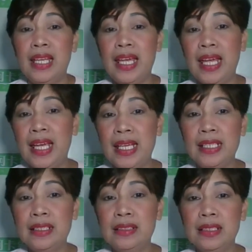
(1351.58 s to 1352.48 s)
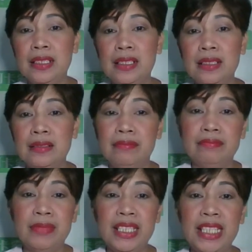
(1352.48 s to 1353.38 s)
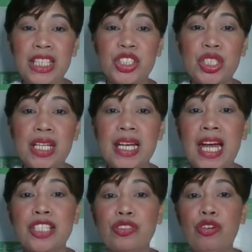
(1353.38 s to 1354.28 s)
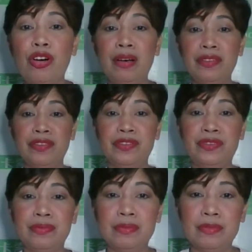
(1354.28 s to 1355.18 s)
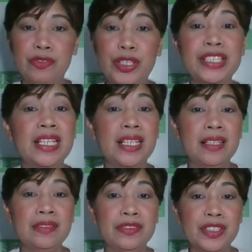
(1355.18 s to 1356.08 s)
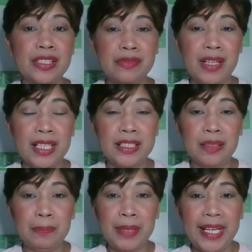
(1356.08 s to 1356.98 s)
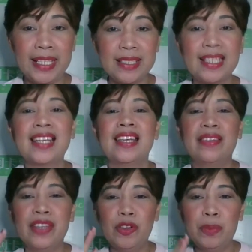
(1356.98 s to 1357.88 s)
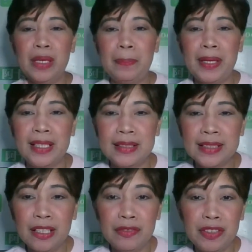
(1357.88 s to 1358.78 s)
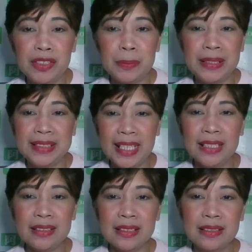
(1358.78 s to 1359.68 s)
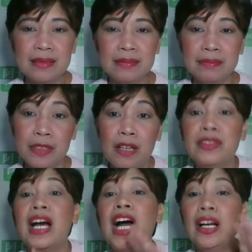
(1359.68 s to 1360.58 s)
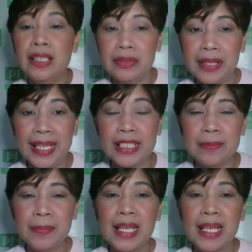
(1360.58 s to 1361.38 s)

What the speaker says: And in each cut off for the first valid complaint, there will be a penalty of 50% of the hourly rate.